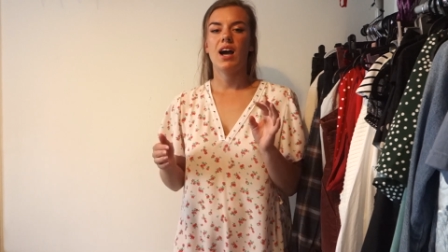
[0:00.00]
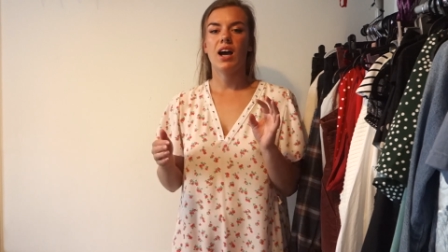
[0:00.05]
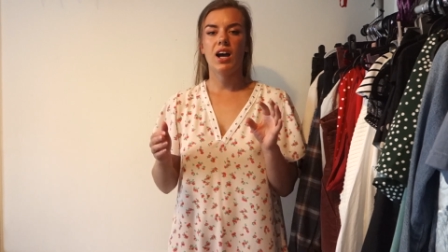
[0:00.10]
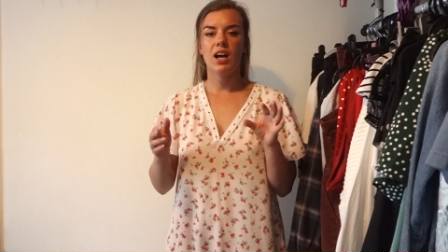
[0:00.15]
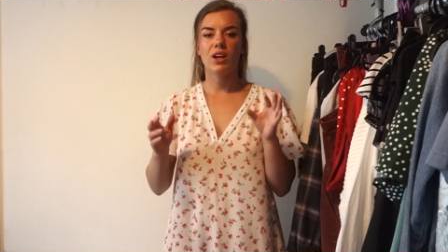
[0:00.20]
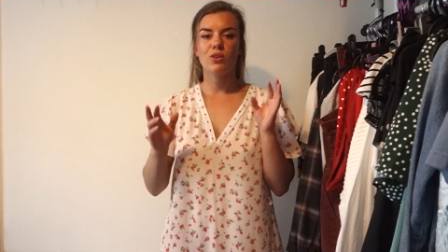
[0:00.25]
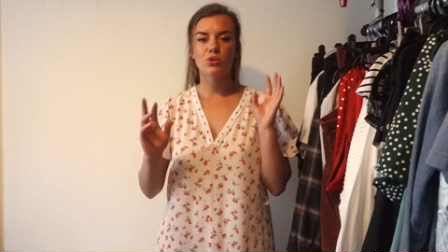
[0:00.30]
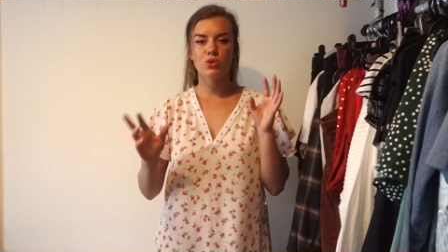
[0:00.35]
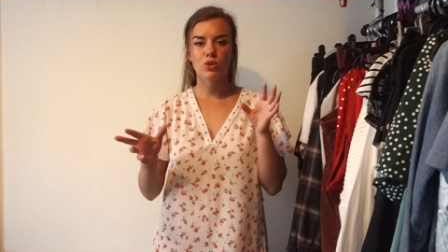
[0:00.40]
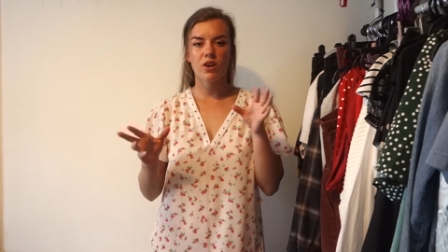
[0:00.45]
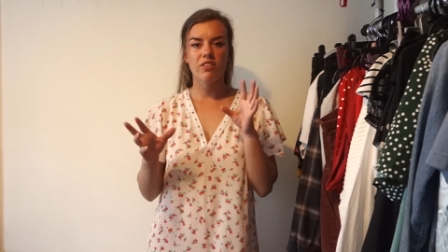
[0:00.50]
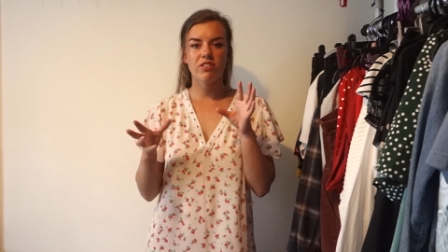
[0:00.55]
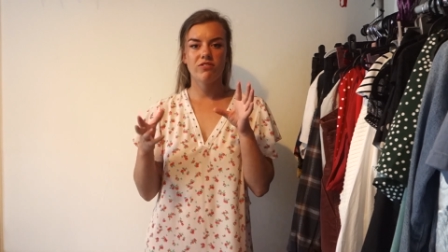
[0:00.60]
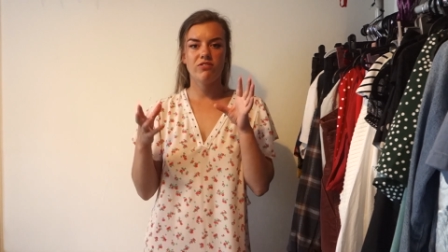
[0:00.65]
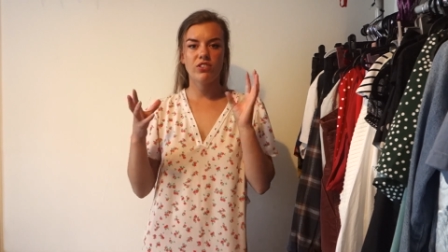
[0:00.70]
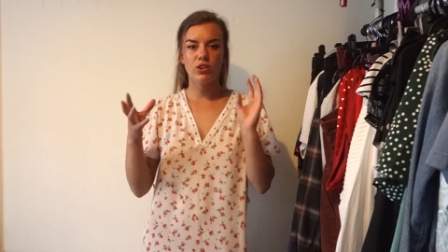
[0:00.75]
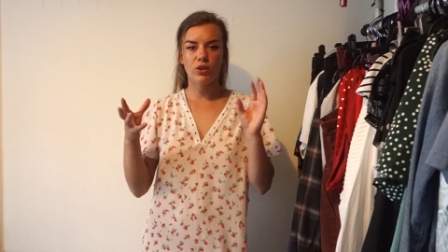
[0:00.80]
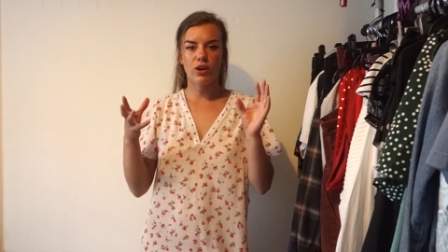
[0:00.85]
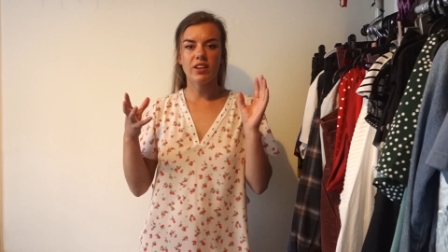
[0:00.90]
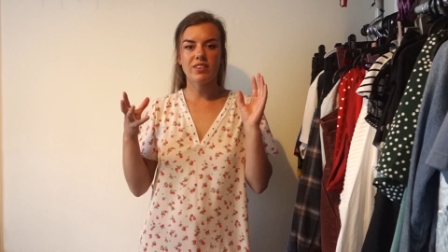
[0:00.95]
and also I
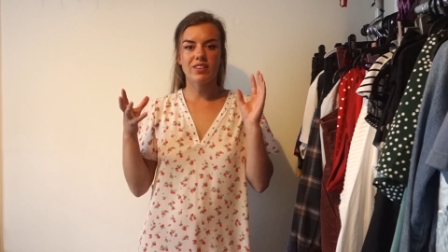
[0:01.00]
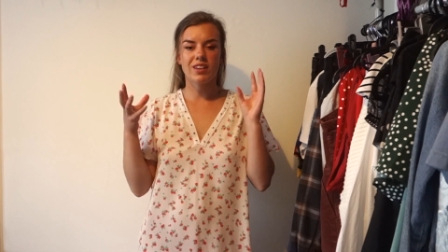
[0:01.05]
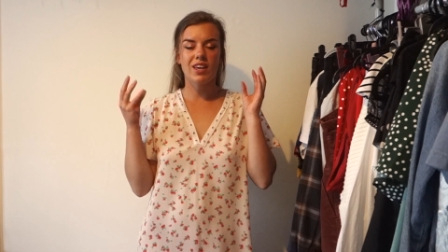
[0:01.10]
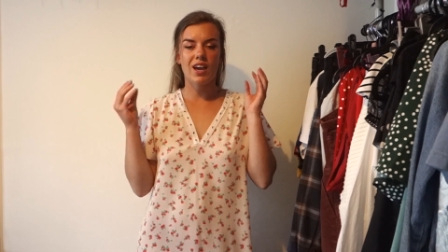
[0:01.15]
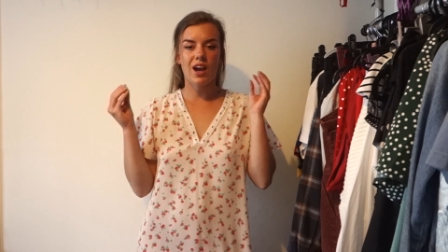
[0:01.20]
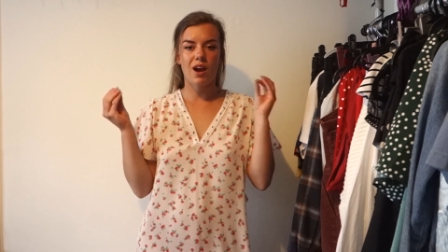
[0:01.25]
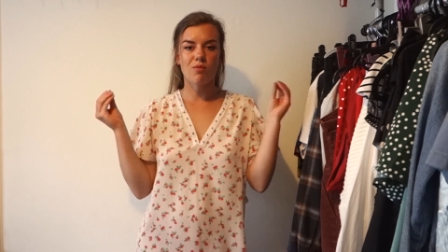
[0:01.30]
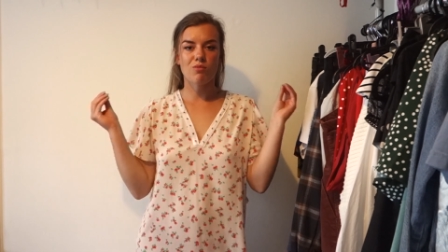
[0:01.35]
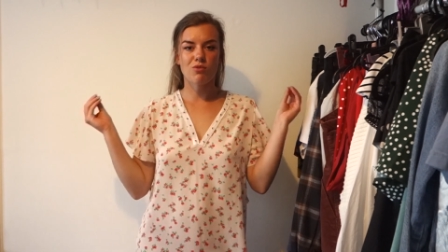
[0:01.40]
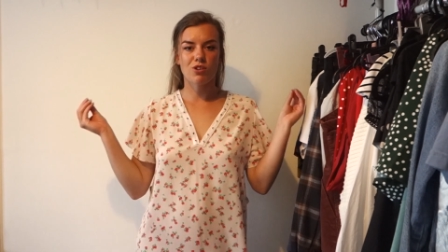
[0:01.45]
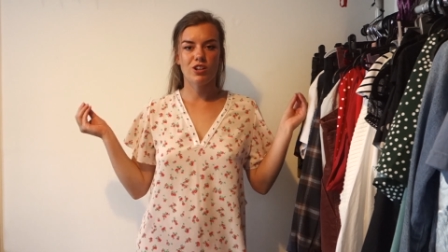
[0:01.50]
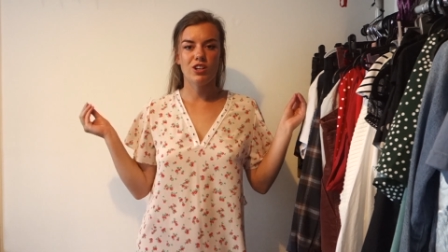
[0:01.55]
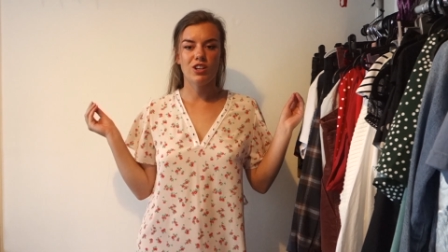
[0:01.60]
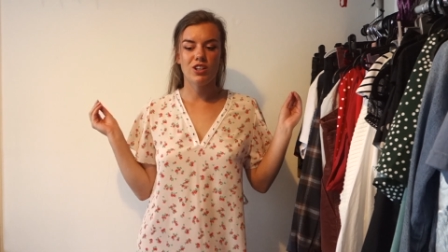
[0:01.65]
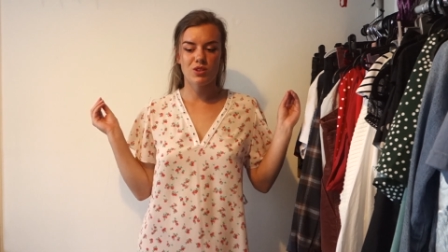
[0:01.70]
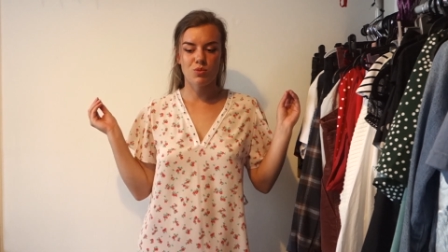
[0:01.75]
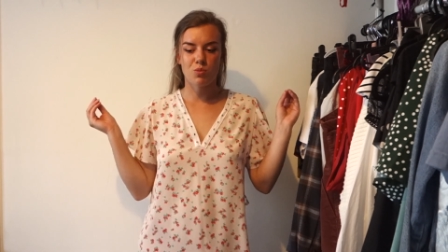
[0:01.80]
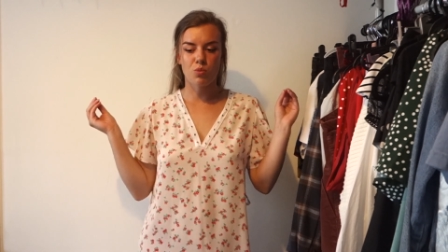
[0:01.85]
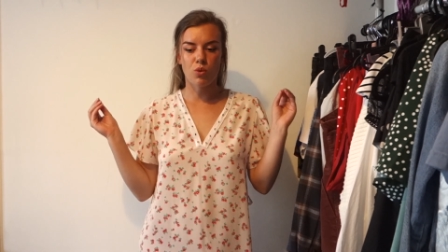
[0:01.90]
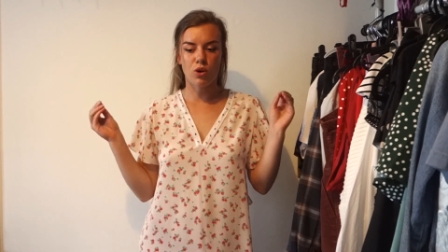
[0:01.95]
feel like the camera
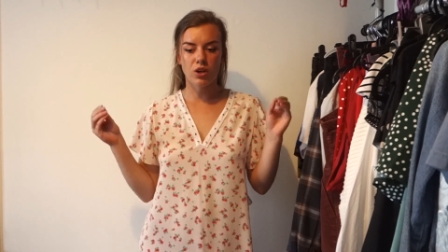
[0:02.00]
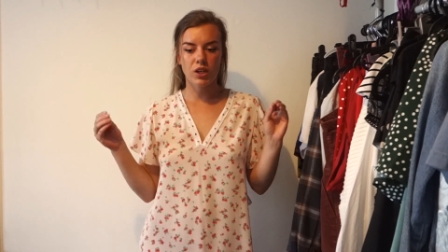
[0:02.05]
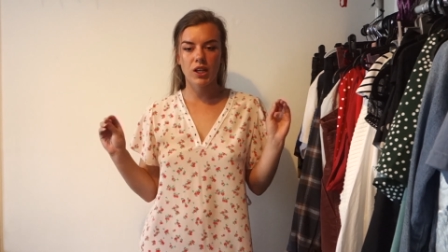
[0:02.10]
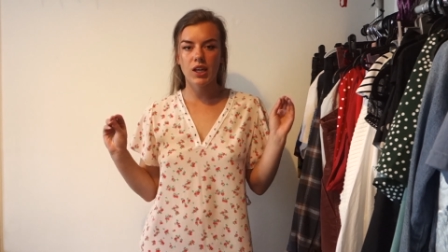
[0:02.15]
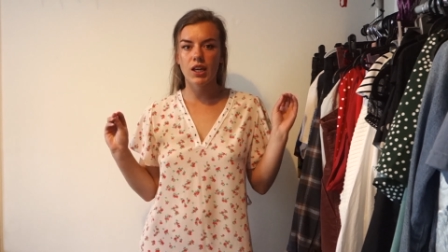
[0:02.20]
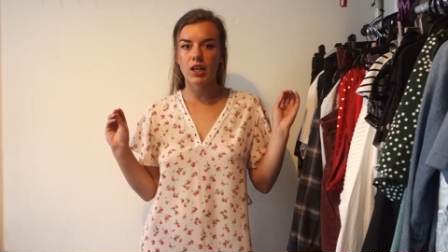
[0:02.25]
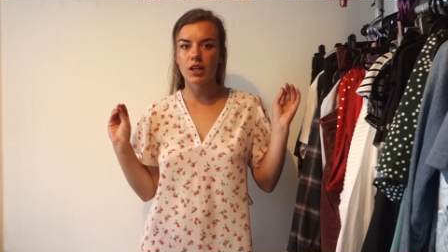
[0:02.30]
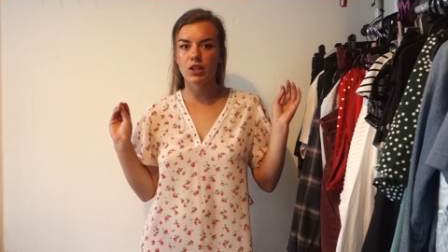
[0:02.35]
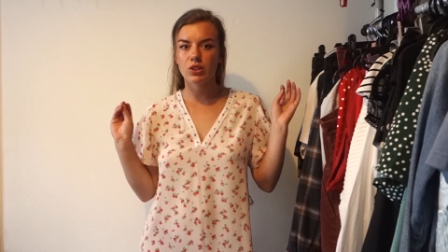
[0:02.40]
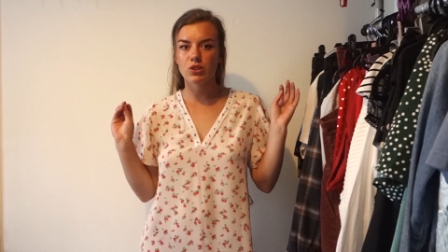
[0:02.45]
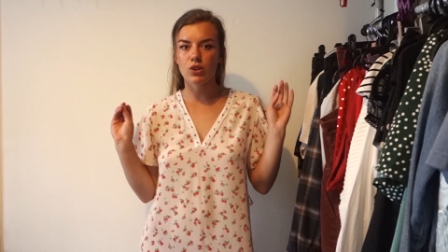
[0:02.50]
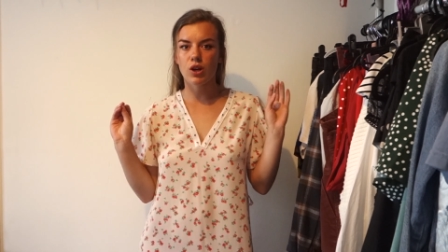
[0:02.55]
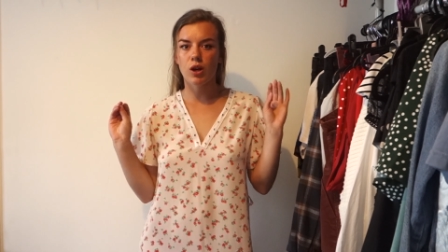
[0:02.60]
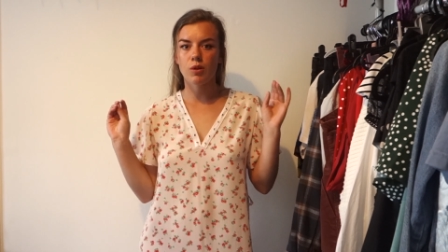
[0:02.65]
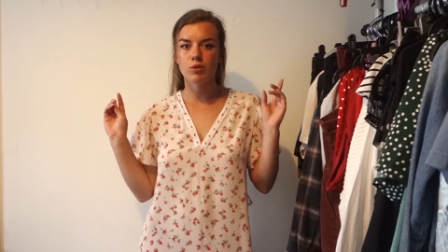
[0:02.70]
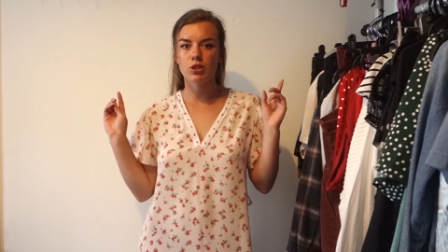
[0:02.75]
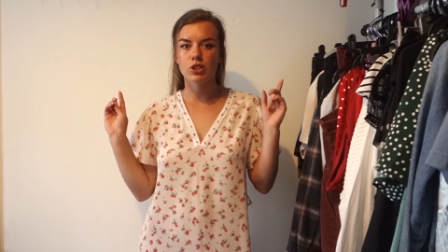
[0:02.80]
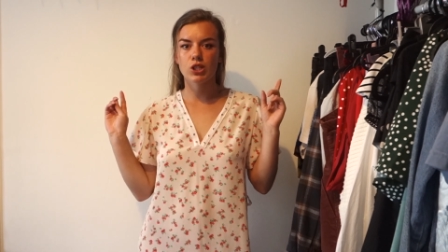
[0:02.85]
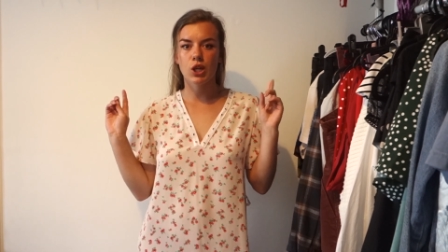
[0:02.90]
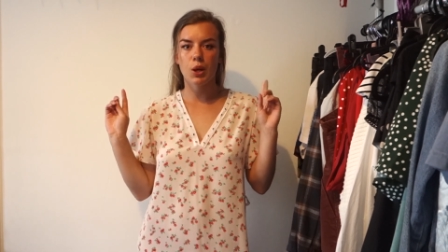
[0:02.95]
is wonky, so
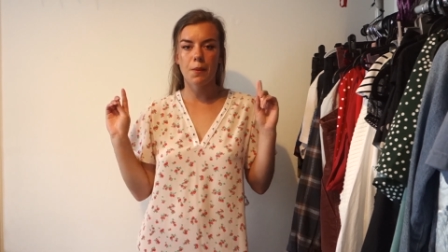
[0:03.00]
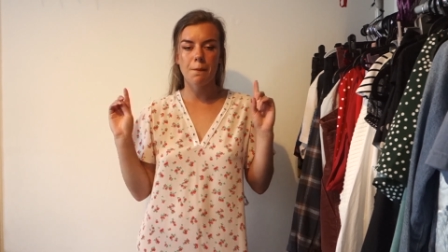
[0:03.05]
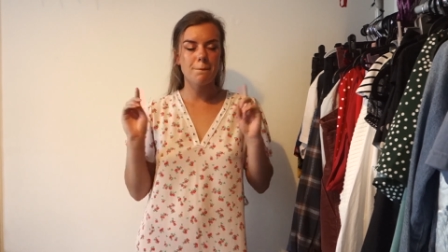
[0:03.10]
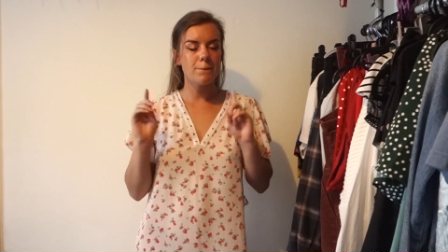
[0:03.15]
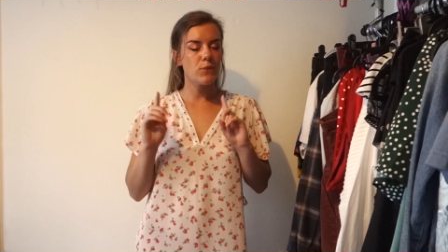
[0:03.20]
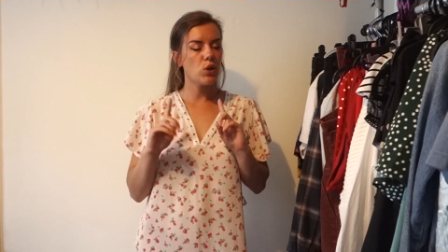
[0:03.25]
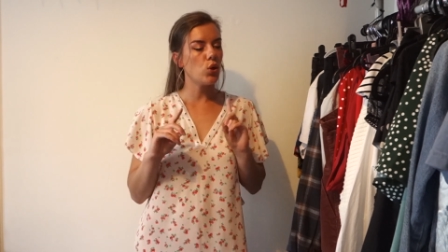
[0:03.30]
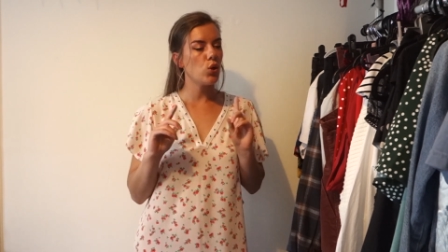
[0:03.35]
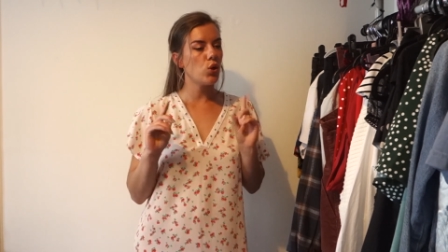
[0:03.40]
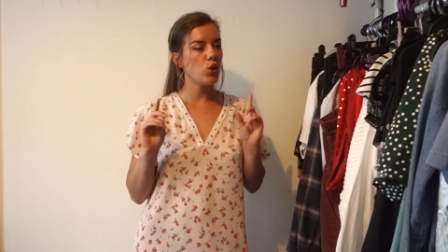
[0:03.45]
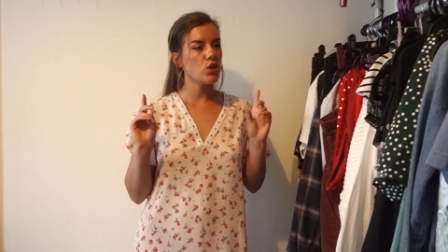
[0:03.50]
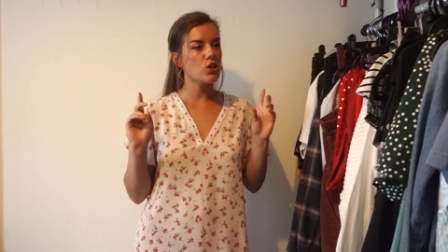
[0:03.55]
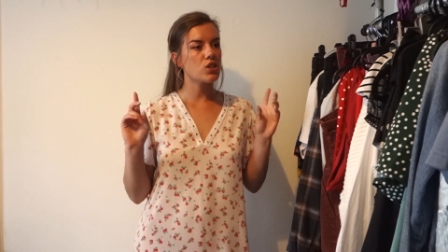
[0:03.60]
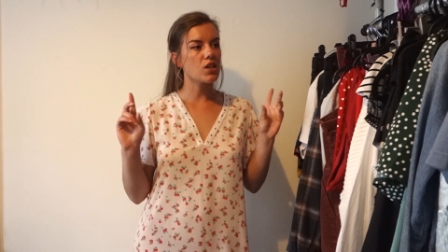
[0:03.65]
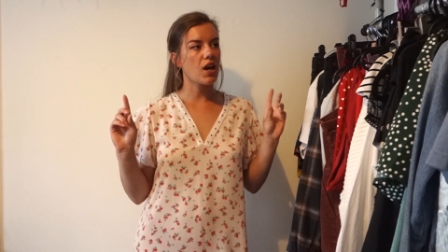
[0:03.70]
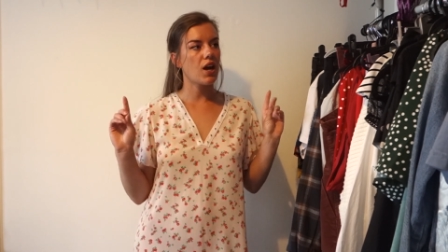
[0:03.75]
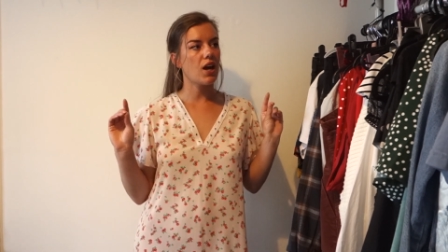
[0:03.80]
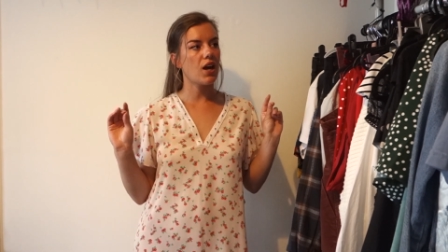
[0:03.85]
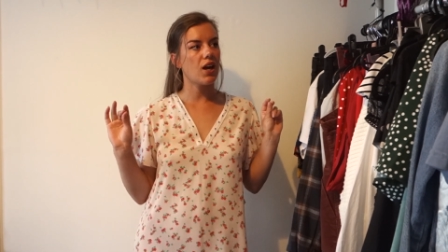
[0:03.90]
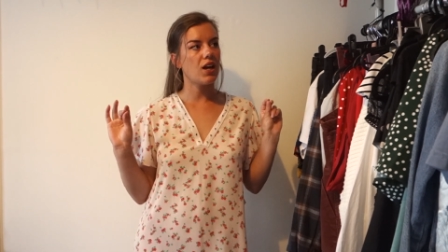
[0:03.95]
I'm just gonna pause
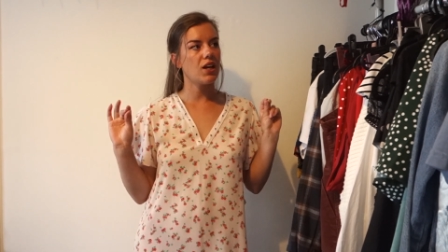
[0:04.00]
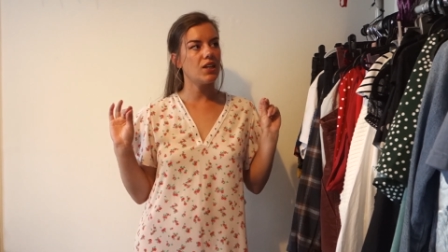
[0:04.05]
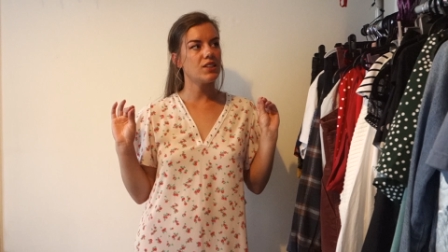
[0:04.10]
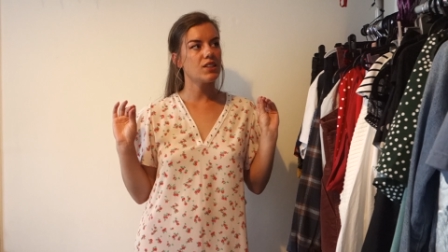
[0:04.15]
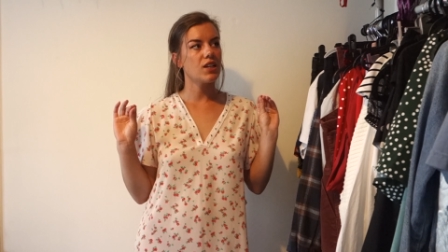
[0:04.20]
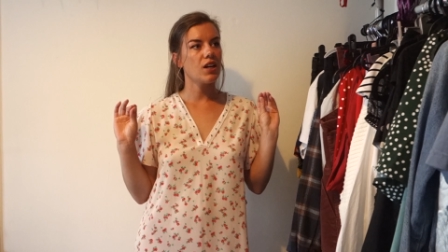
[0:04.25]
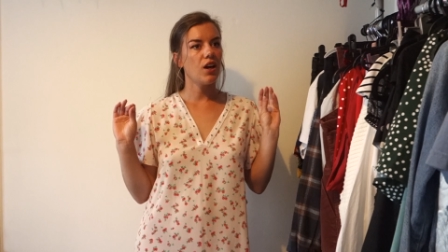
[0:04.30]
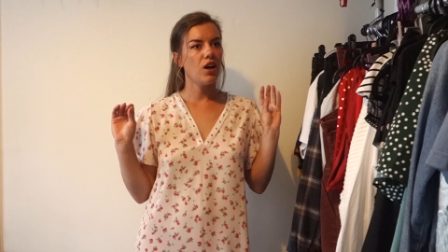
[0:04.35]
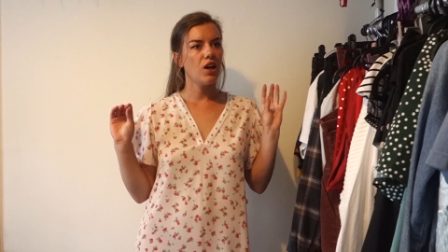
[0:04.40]
and